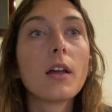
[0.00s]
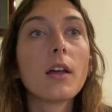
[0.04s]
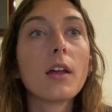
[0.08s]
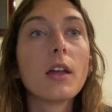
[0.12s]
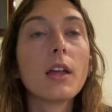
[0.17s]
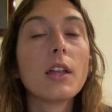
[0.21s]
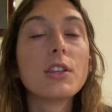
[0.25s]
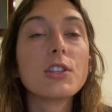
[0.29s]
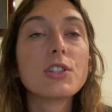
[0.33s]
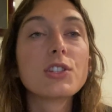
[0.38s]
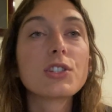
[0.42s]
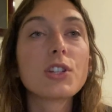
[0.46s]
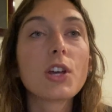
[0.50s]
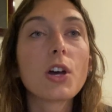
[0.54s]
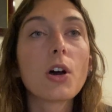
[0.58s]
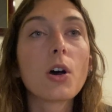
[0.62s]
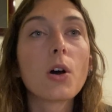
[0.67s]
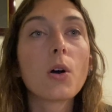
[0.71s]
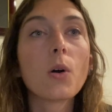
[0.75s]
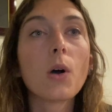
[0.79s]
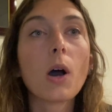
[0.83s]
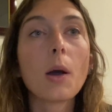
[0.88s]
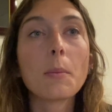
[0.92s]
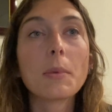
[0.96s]
And
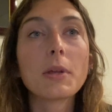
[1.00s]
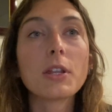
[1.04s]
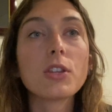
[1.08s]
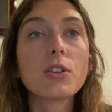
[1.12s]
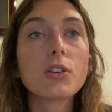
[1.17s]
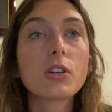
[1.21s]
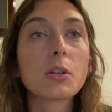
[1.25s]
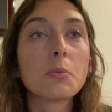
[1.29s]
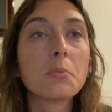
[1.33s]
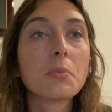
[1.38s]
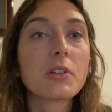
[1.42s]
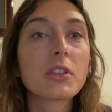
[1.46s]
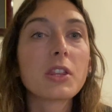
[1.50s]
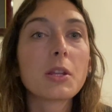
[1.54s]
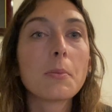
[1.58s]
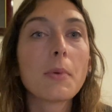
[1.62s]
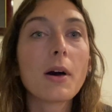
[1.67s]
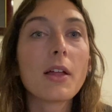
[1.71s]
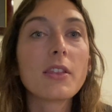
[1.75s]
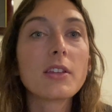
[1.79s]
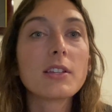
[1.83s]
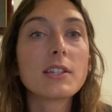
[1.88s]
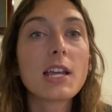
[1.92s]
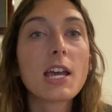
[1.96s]
so, I mean, you can put them
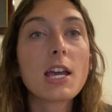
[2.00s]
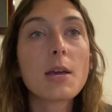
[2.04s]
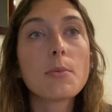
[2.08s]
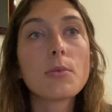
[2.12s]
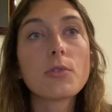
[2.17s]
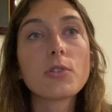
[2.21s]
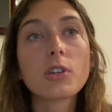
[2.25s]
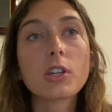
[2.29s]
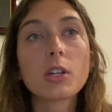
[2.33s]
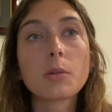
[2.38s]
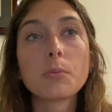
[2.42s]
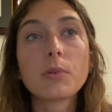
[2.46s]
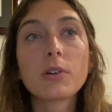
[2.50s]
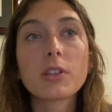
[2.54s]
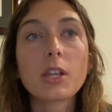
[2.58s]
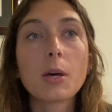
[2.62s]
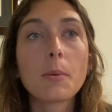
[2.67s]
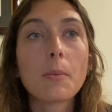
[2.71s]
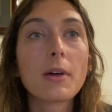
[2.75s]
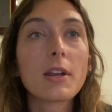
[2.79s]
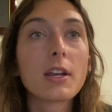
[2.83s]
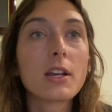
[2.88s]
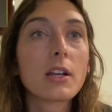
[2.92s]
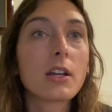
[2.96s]
on the table, you can put them
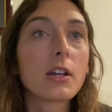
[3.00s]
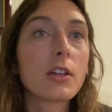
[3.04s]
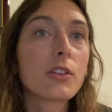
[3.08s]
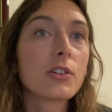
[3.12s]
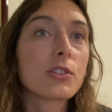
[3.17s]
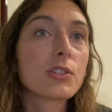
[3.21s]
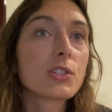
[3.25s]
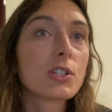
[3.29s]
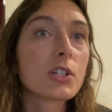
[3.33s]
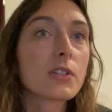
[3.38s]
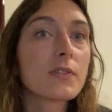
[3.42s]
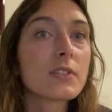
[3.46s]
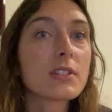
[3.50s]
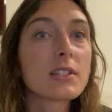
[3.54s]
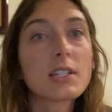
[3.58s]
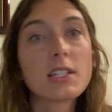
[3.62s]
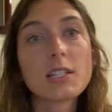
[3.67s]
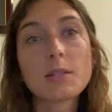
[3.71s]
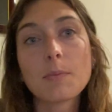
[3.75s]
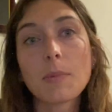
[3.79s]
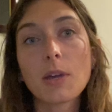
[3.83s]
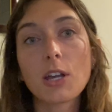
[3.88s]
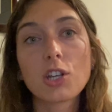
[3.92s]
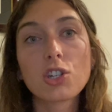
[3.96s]
on any other
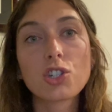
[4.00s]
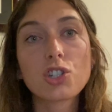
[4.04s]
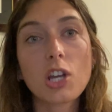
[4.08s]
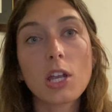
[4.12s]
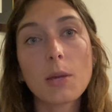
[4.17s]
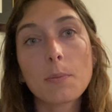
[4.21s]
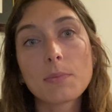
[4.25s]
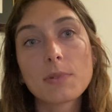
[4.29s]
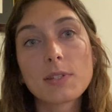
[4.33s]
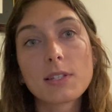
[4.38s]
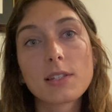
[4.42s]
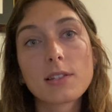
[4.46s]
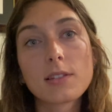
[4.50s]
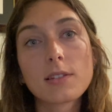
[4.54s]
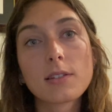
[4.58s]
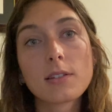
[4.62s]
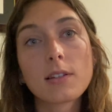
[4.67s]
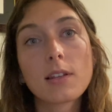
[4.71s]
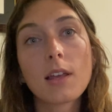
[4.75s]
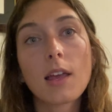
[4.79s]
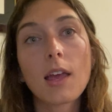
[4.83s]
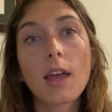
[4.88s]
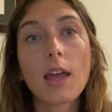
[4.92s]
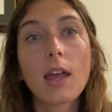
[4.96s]
surfaces, make shapes,
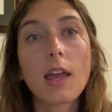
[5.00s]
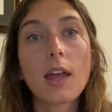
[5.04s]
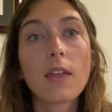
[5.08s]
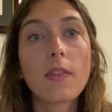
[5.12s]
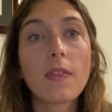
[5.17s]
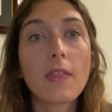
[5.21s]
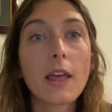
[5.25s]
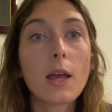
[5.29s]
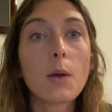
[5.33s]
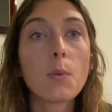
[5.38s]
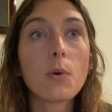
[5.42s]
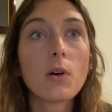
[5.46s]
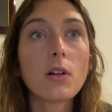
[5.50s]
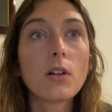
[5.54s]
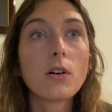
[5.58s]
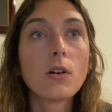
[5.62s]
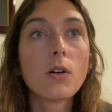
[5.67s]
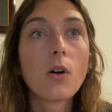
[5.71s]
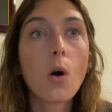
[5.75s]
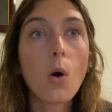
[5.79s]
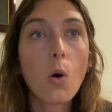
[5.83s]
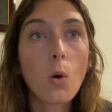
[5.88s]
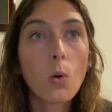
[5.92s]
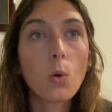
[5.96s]
and they will
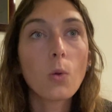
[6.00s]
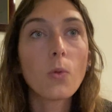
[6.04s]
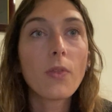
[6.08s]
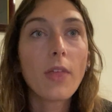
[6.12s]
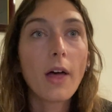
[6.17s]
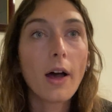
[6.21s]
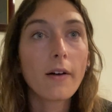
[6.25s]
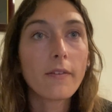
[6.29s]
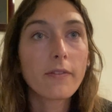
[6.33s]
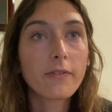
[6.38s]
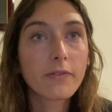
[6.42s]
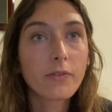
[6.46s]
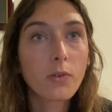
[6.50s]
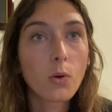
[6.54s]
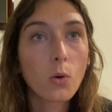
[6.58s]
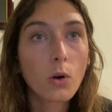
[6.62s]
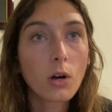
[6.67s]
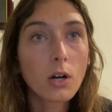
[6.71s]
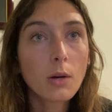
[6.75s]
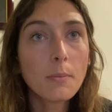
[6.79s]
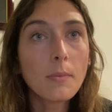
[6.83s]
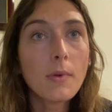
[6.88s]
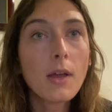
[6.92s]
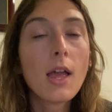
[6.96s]
hold that
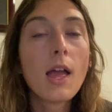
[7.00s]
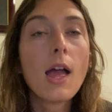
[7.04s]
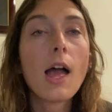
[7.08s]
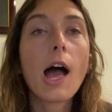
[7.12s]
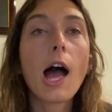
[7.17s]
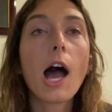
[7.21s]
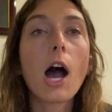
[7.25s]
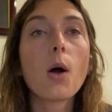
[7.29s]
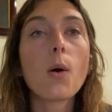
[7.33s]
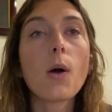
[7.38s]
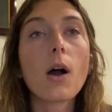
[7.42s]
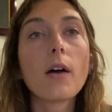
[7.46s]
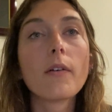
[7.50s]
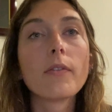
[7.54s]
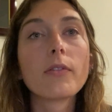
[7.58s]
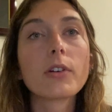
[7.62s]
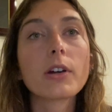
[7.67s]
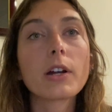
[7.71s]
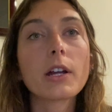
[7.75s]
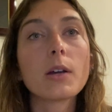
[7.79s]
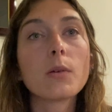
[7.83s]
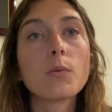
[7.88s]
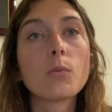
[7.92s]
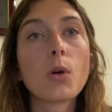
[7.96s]
form. However,
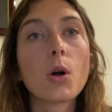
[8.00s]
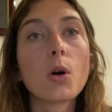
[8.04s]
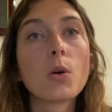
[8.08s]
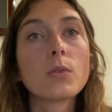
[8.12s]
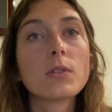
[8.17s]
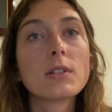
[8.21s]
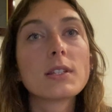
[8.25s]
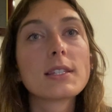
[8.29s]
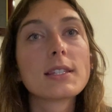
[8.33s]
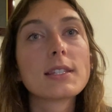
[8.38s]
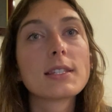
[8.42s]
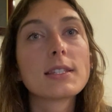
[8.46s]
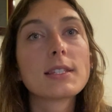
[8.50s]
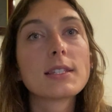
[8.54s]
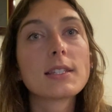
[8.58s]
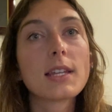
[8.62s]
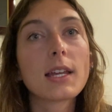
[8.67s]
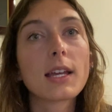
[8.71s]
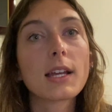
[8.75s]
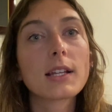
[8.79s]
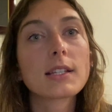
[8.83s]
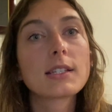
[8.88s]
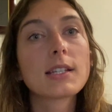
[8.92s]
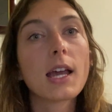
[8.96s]
it won't
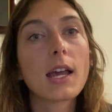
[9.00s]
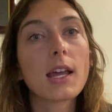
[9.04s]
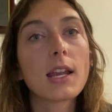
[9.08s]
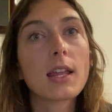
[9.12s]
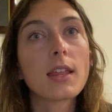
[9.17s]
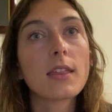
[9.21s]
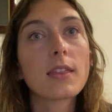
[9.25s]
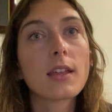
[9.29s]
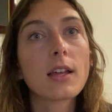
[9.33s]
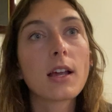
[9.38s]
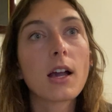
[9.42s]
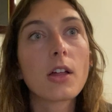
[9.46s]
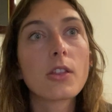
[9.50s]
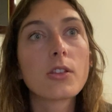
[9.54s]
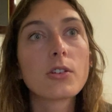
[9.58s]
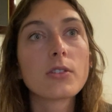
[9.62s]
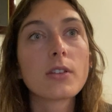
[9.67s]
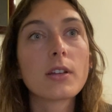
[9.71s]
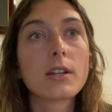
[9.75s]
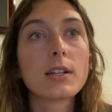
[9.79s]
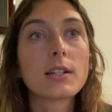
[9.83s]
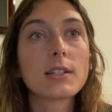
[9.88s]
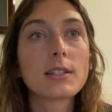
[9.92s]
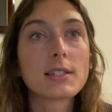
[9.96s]
stick to anything other
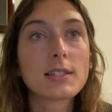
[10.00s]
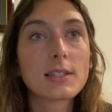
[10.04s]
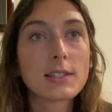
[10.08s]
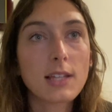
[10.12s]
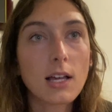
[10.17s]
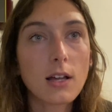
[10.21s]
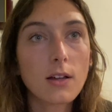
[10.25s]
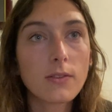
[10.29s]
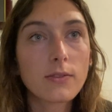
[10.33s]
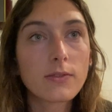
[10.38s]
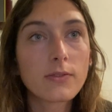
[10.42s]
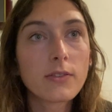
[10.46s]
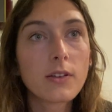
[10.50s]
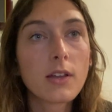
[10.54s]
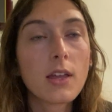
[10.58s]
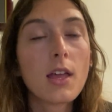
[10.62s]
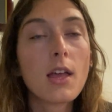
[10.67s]
than itself.